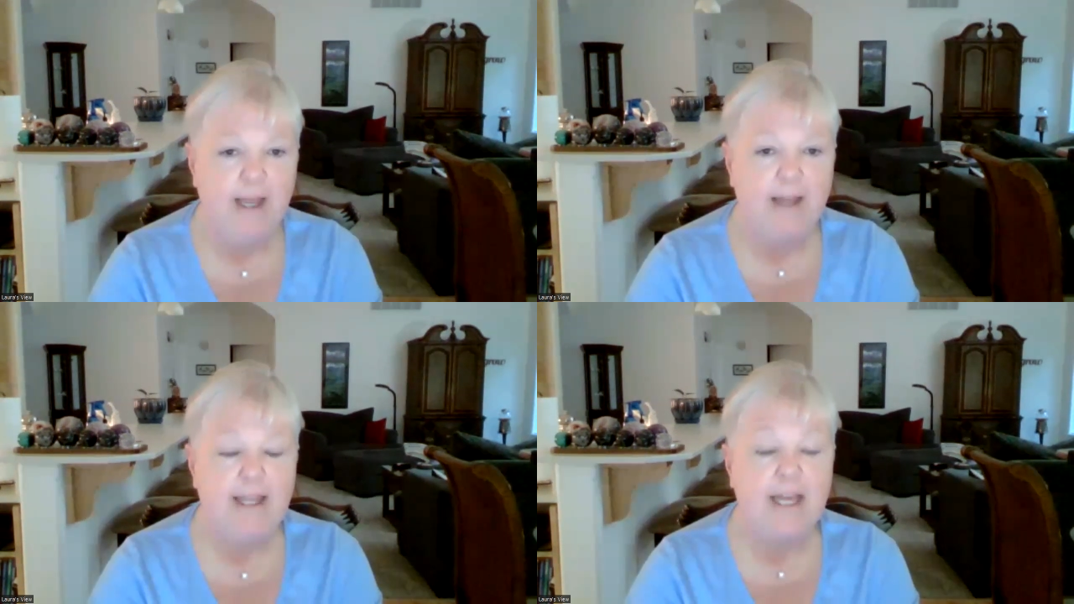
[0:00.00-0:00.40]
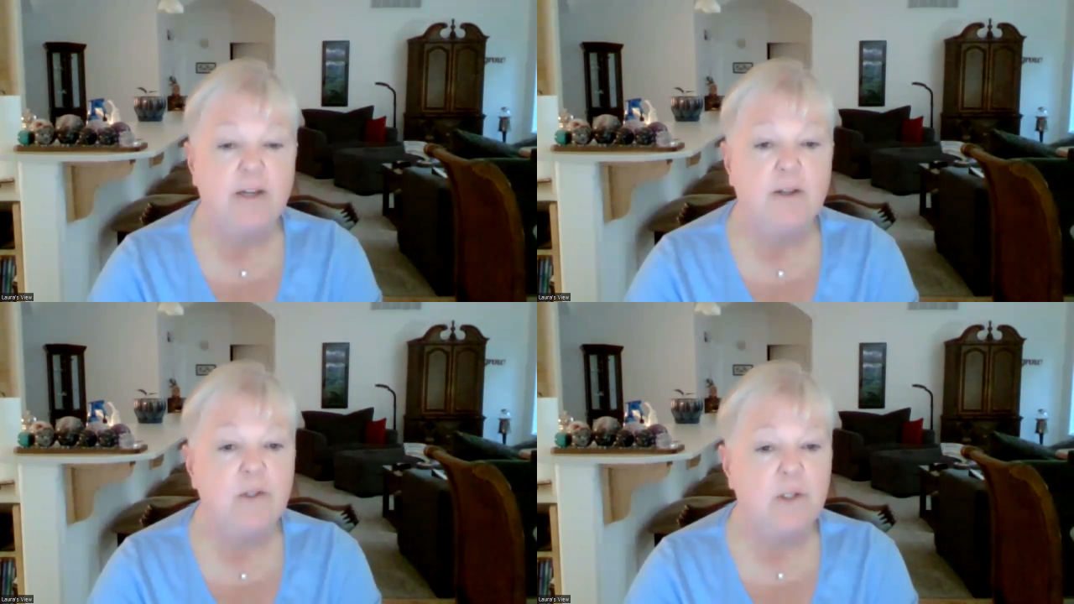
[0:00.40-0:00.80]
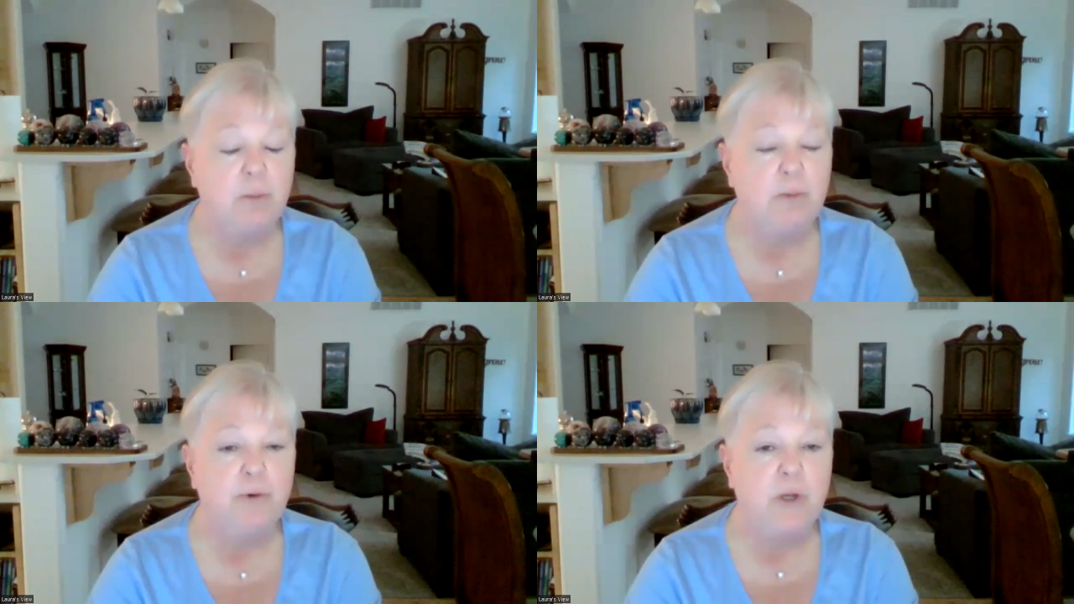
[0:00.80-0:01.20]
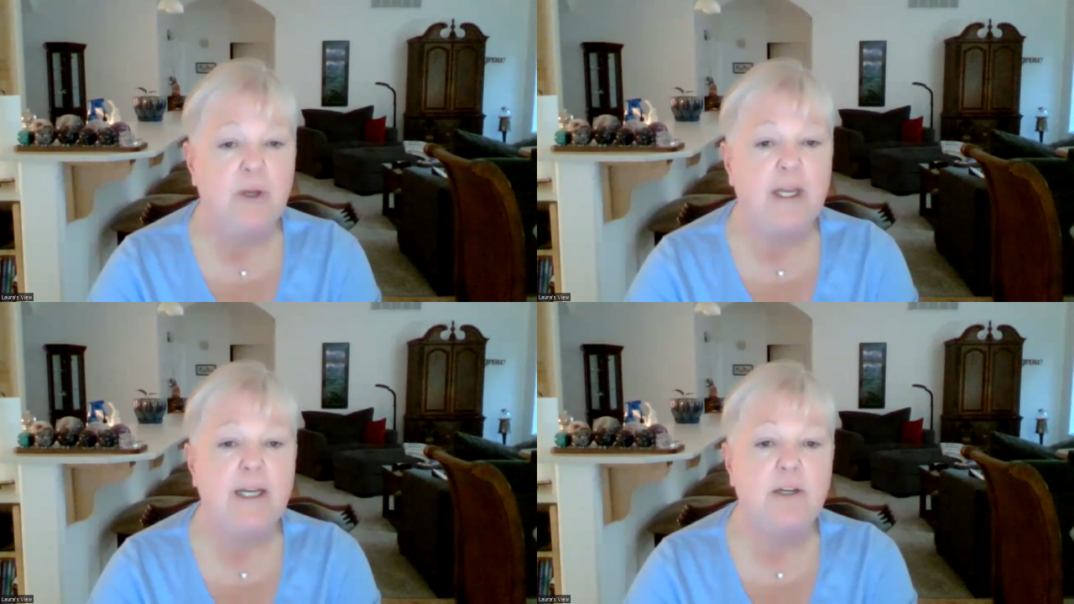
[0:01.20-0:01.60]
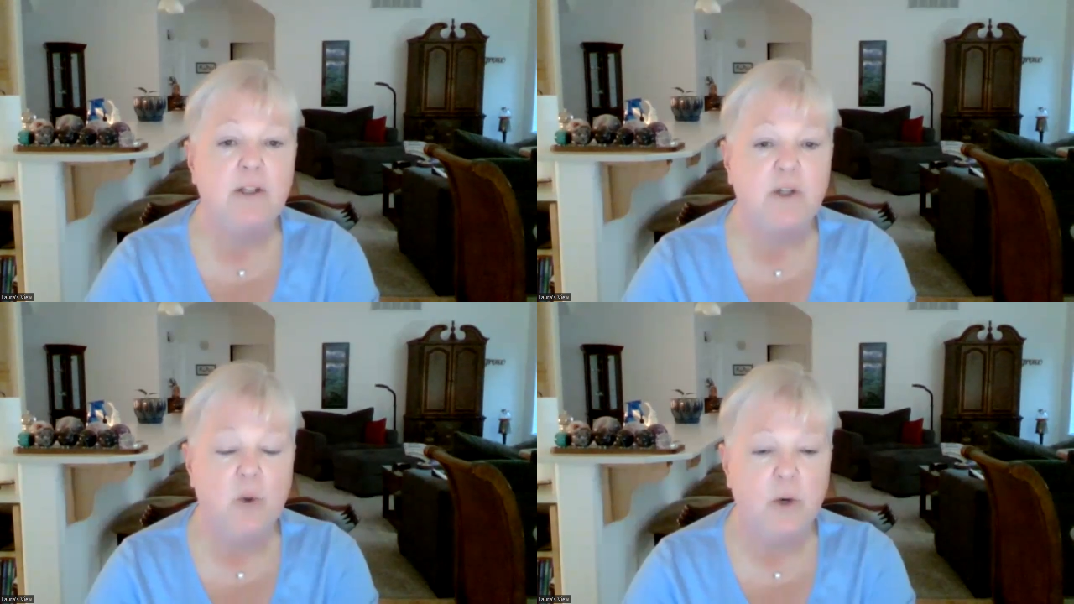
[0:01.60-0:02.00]
at the end of the suit, before you get into
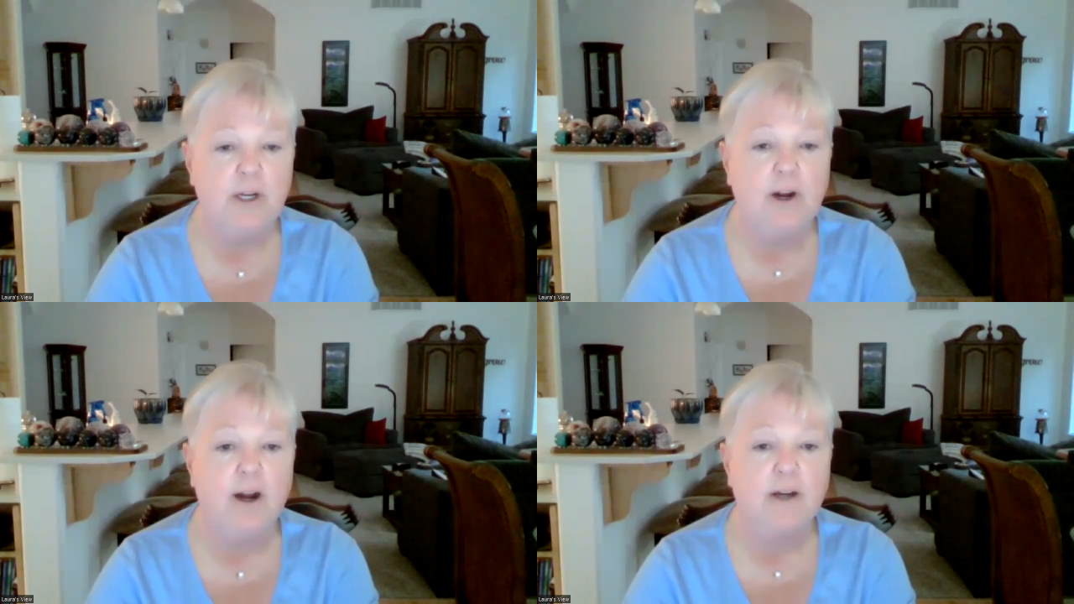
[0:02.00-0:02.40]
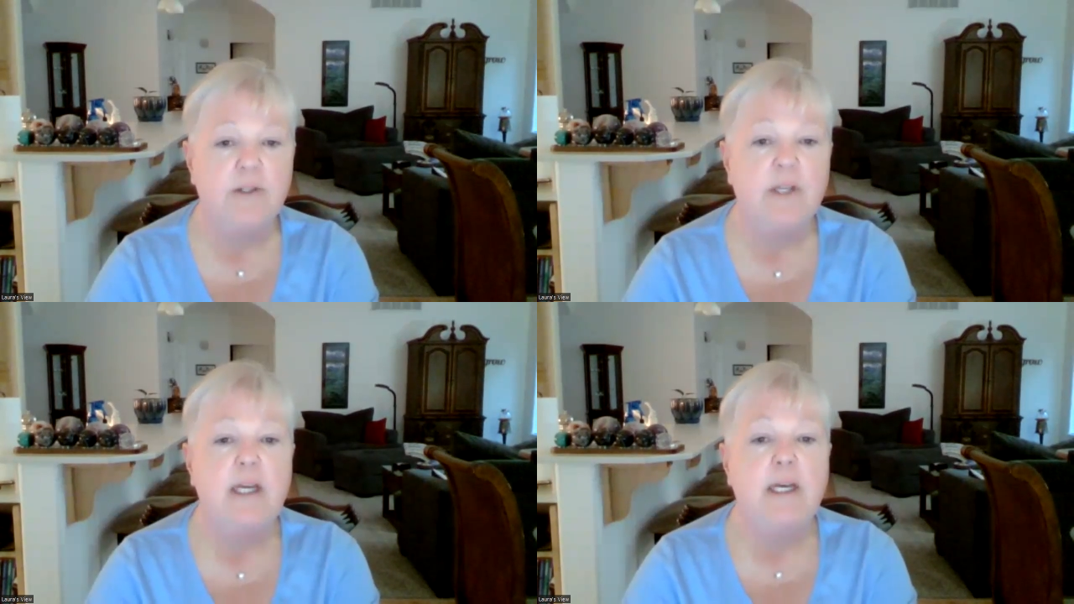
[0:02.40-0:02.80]
the court cards,